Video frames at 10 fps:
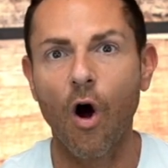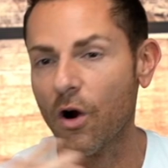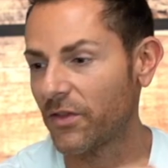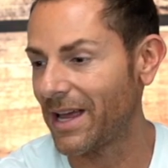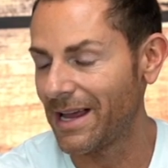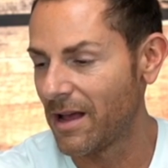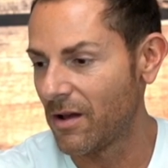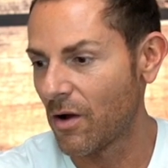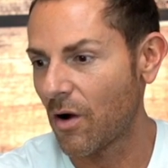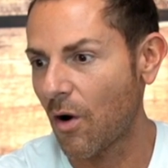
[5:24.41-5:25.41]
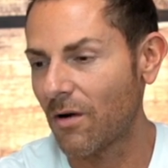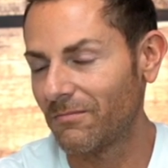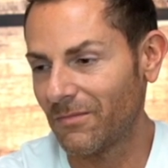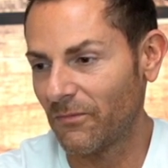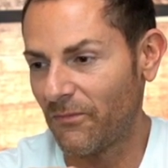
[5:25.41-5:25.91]
Are they
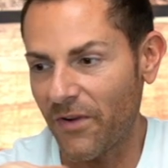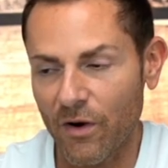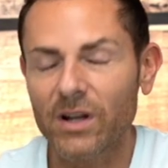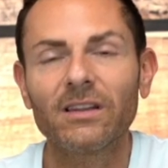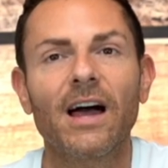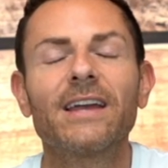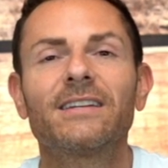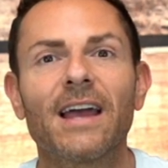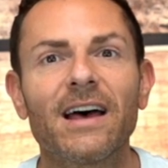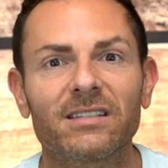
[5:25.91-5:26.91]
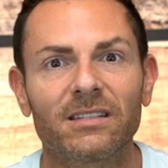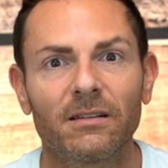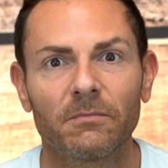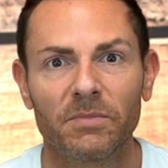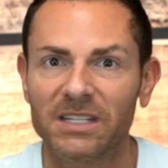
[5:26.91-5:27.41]
very light? Yes,
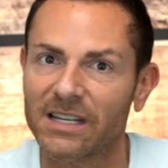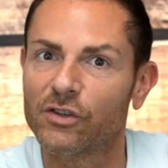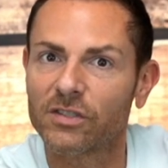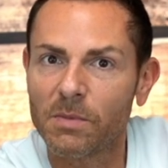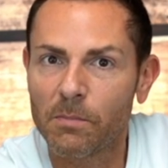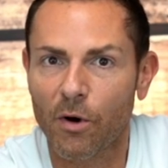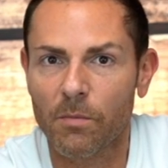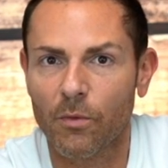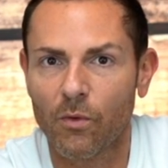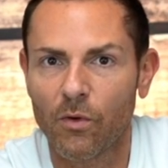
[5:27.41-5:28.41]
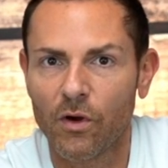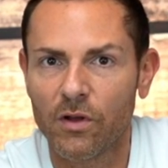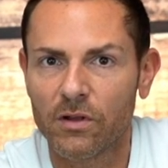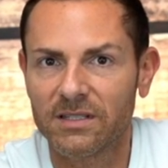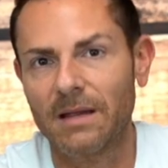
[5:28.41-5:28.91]
because they used to be purple.
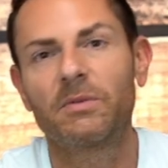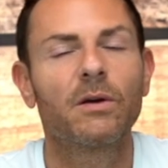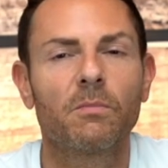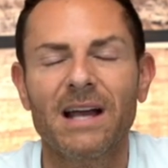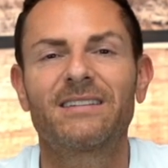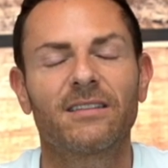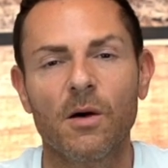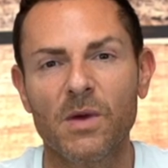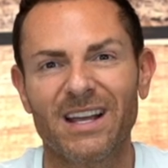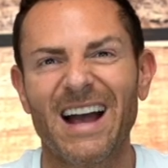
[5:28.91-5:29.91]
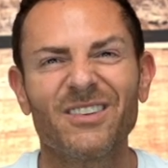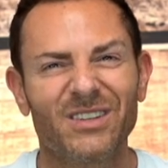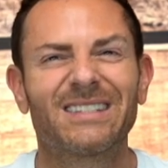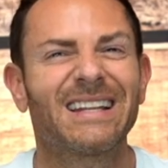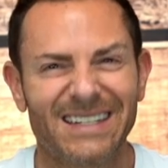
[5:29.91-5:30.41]
Same thing with my stomach. I know
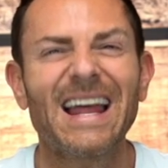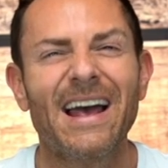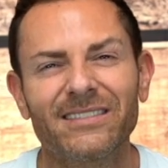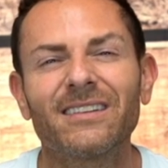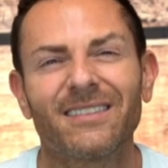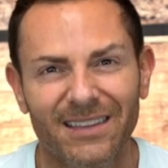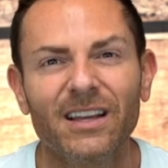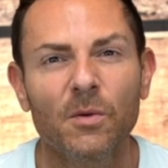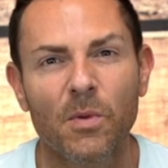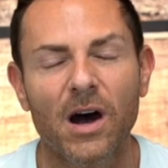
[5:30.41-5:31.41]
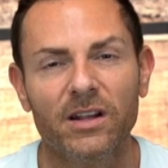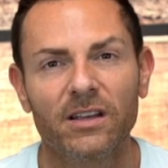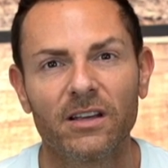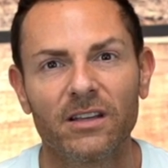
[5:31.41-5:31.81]
it's like nasty to think about it.